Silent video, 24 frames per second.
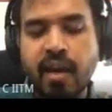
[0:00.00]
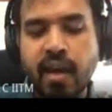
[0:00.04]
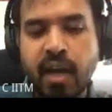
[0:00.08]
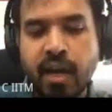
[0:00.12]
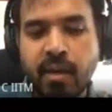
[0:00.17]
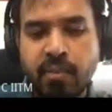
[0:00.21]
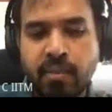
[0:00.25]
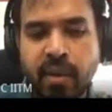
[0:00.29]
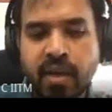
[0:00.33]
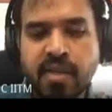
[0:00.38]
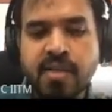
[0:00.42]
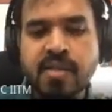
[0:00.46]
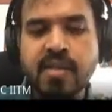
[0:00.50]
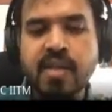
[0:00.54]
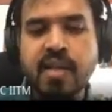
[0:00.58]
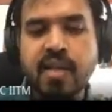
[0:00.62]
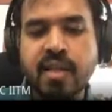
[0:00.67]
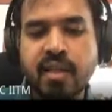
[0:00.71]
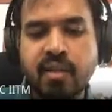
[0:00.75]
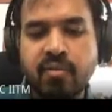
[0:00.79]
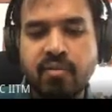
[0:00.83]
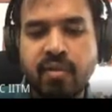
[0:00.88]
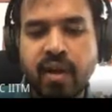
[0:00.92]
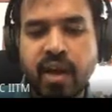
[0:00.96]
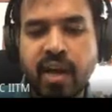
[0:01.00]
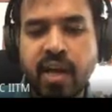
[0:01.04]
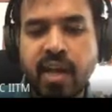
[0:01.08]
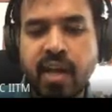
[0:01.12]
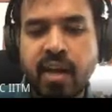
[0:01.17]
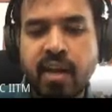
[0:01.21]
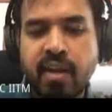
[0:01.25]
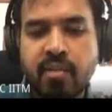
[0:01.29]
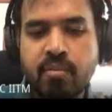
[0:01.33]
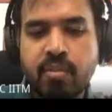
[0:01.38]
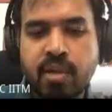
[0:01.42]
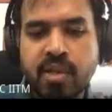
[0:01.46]
The
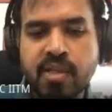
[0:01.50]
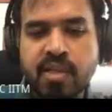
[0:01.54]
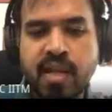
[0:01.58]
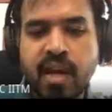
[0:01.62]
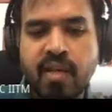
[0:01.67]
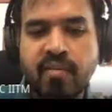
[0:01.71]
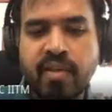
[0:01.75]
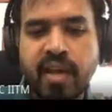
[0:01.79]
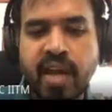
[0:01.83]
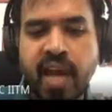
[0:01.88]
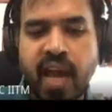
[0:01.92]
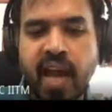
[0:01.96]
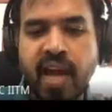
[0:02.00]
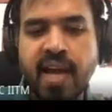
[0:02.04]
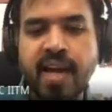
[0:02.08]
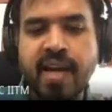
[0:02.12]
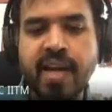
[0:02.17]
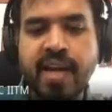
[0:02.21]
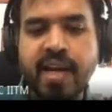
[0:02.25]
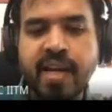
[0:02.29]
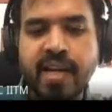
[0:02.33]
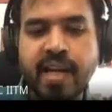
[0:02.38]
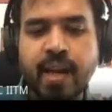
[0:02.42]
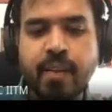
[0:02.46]
file must have a can read